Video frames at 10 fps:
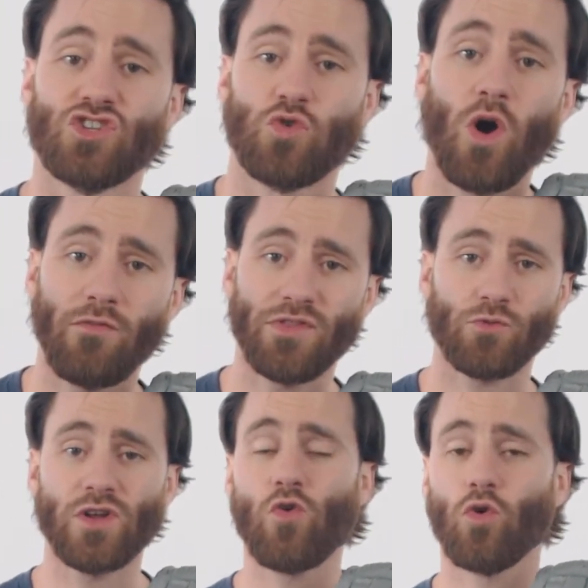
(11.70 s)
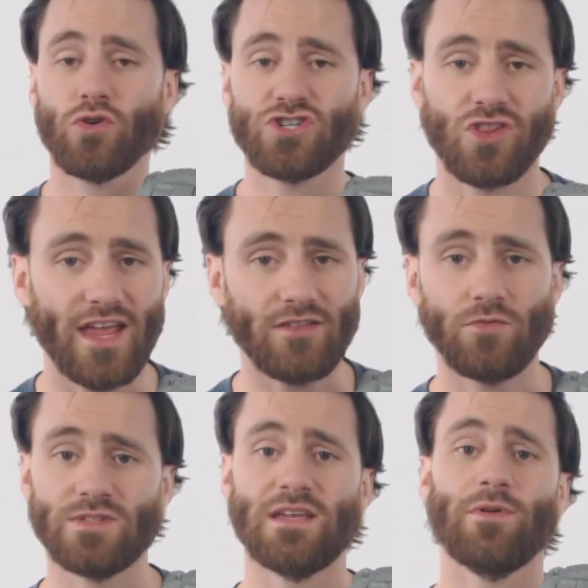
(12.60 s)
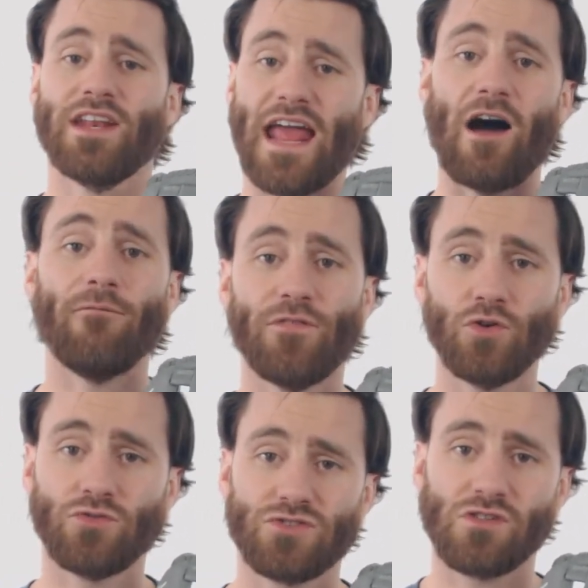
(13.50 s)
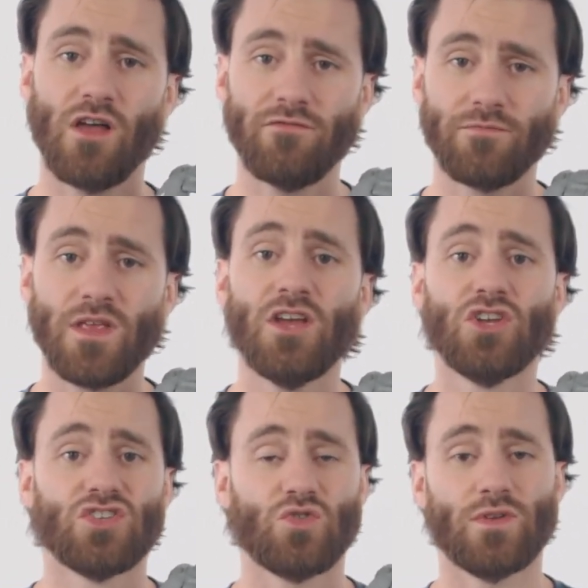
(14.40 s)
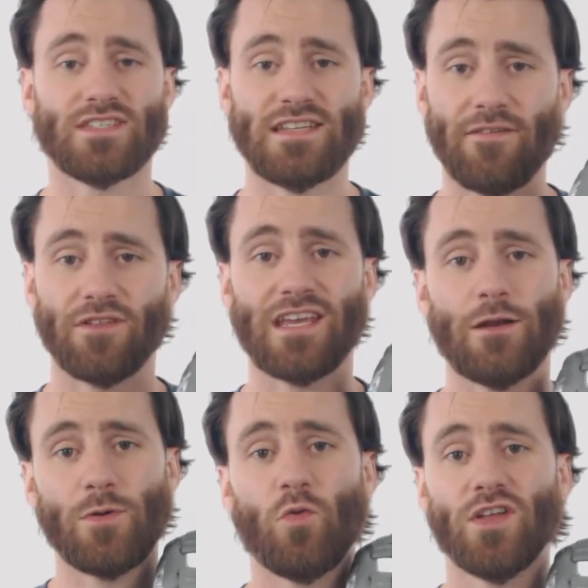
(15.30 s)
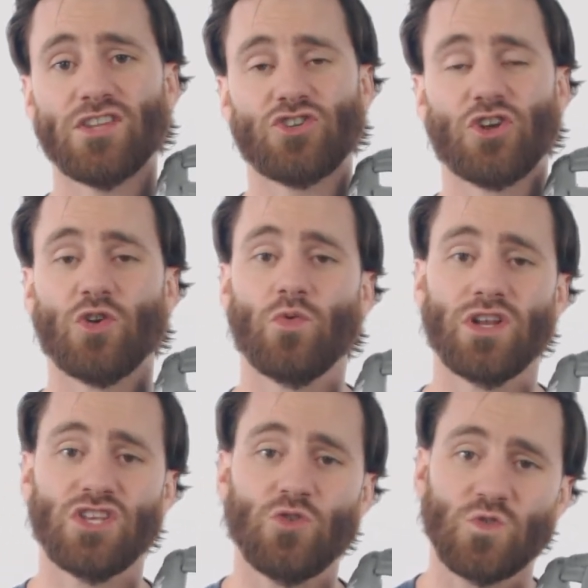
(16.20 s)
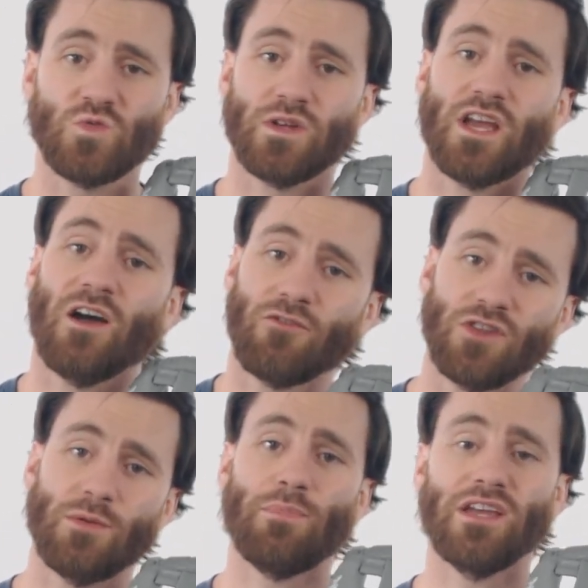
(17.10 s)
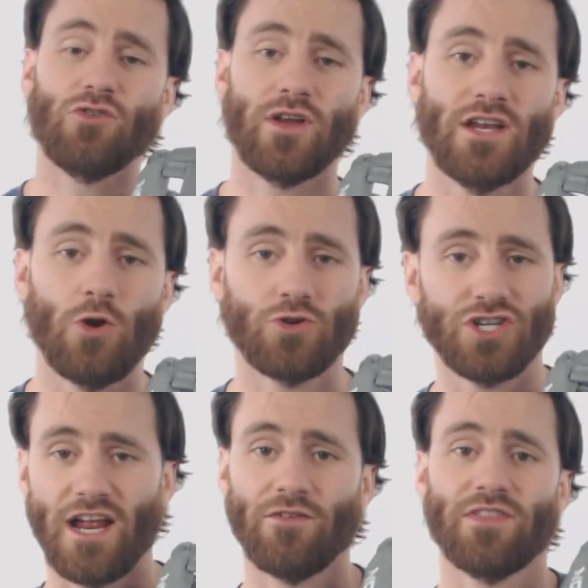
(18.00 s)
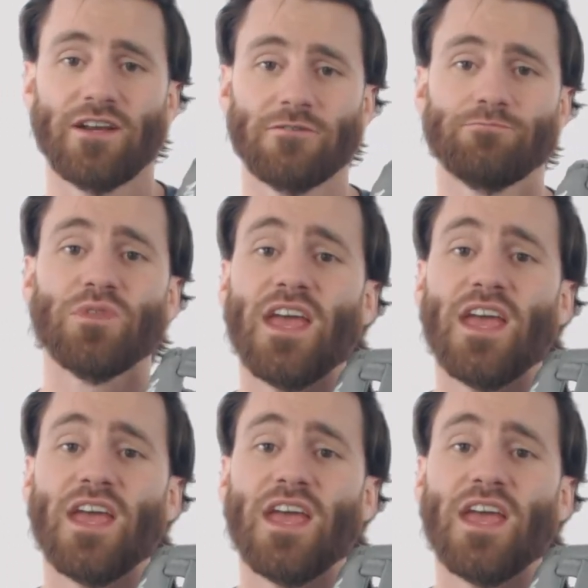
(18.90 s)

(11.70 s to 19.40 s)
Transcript: The 12¾-inch length will deem it an outfielder's glove, so it's definitely gonna be one that you're gonna wanna use when covering the big green ocean out there.